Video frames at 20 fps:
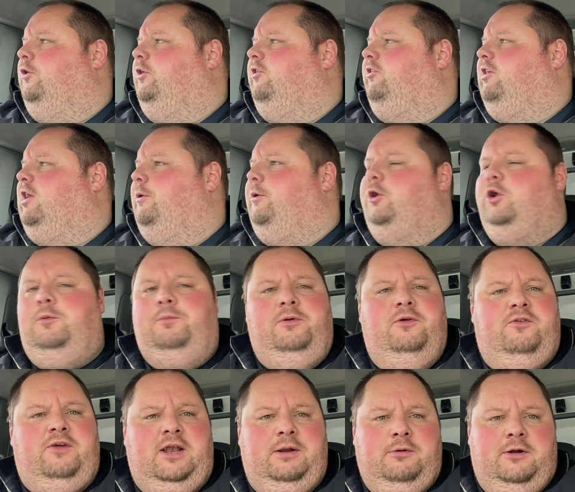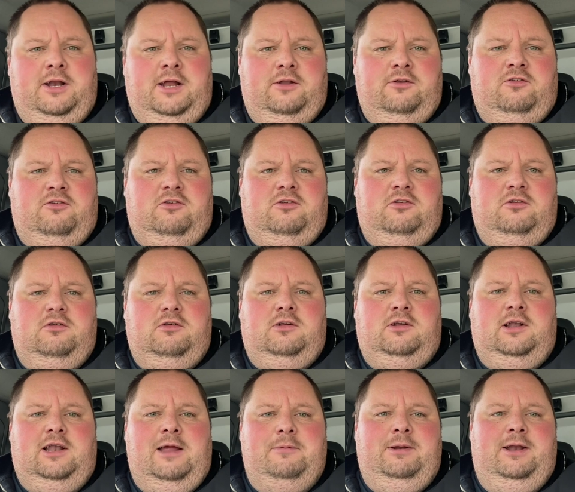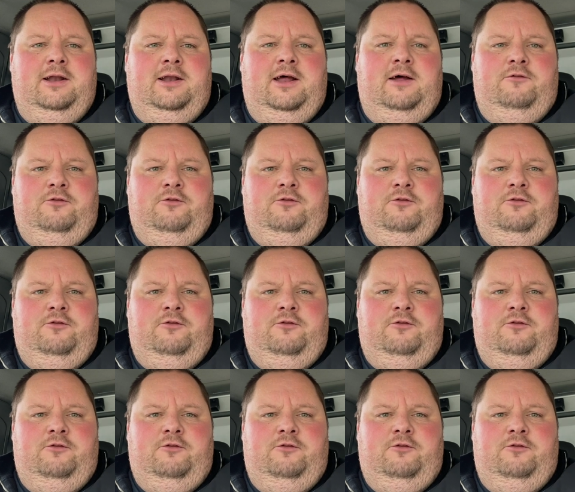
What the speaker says: It's going up. If anyone else can let me know their